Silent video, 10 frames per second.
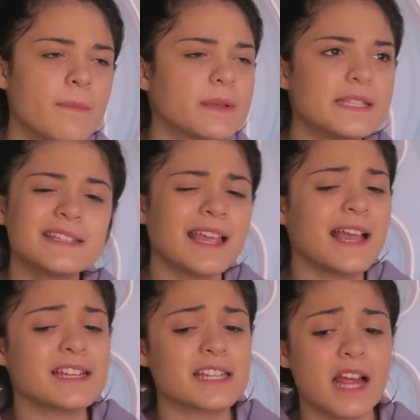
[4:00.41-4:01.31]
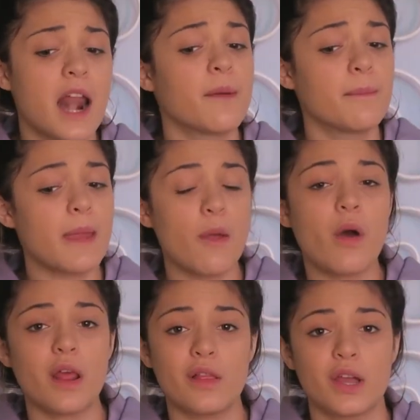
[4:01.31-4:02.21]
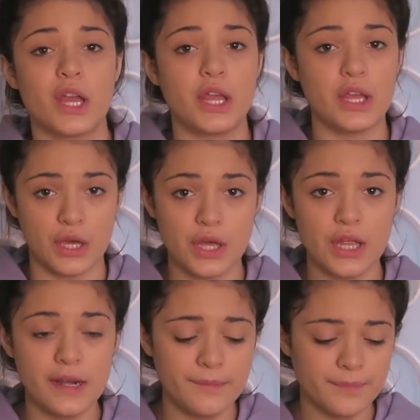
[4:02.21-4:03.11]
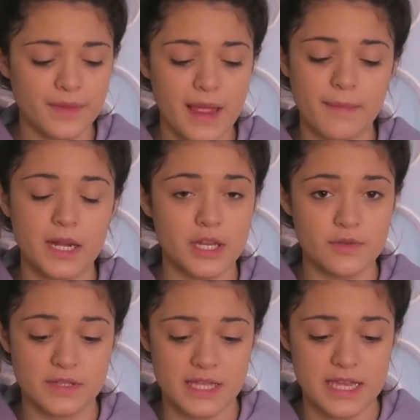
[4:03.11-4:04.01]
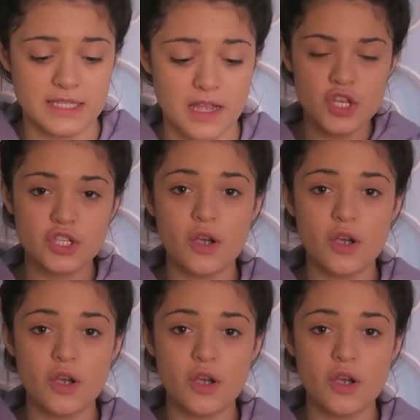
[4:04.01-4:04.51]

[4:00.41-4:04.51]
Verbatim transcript: But since I actually kind of may want to look good, I'm going to use this.